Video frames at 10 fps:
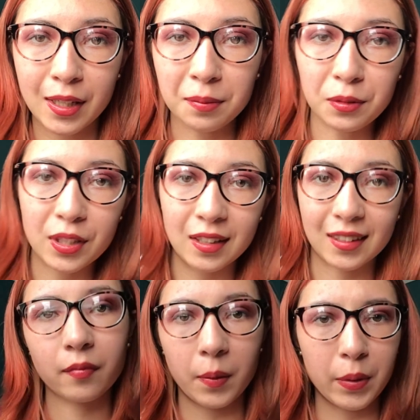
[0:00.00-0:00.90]
routine
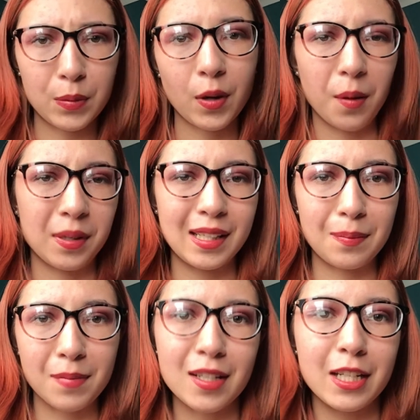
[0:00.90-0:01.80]
that is purposely
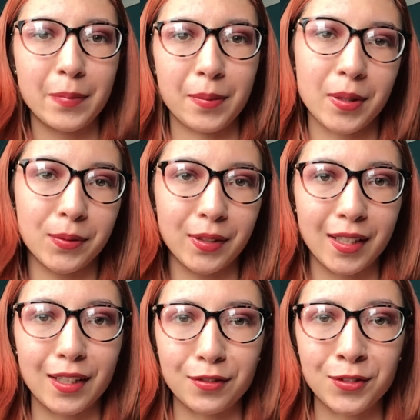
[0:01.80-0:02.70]
meant to be bold and
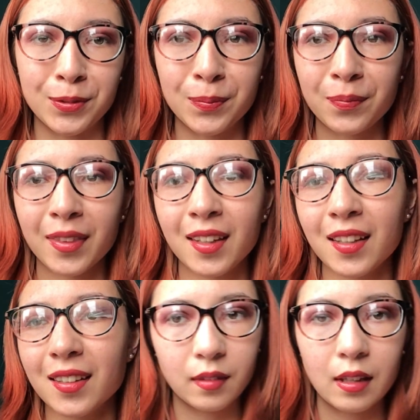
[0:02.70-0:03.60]
colourful.
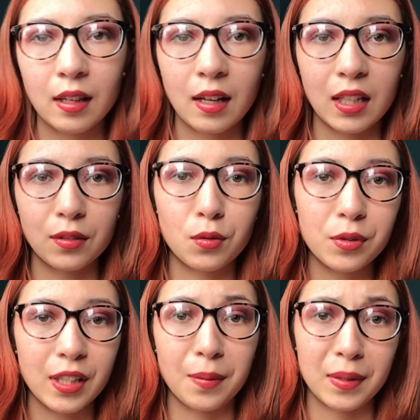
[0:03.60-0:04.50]
And of course
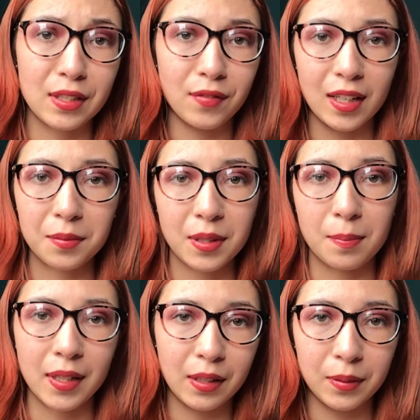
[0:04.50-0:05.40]
it can be developed in
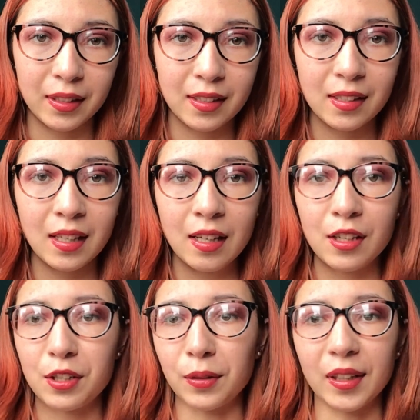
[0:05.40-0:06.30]
many ways,
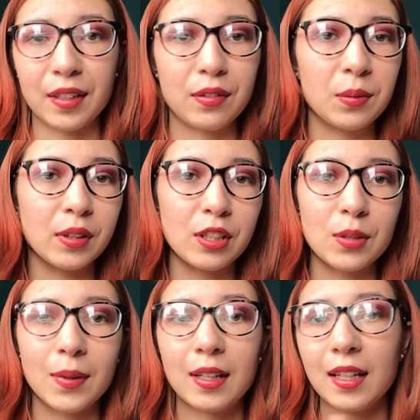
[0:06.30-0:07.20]
so like if you wanted to
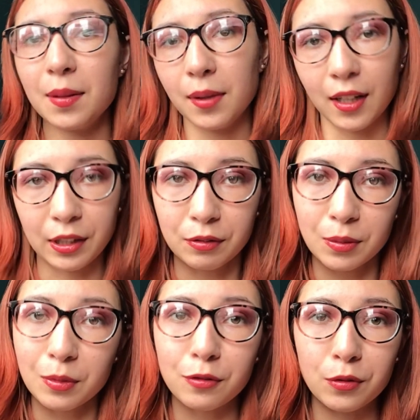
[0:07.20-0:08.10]
put a lip liner on
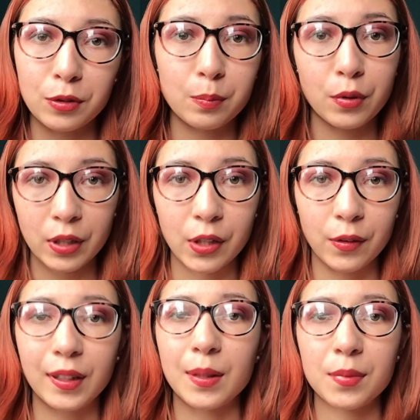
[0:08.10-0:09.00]
before putting on the
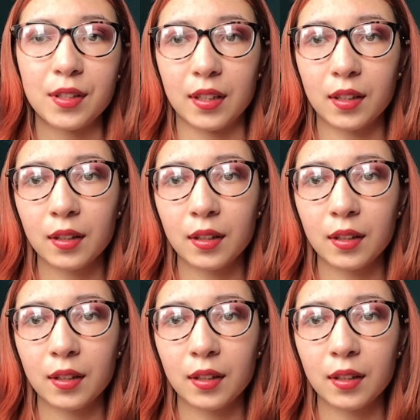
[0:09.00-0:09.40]
lipstick.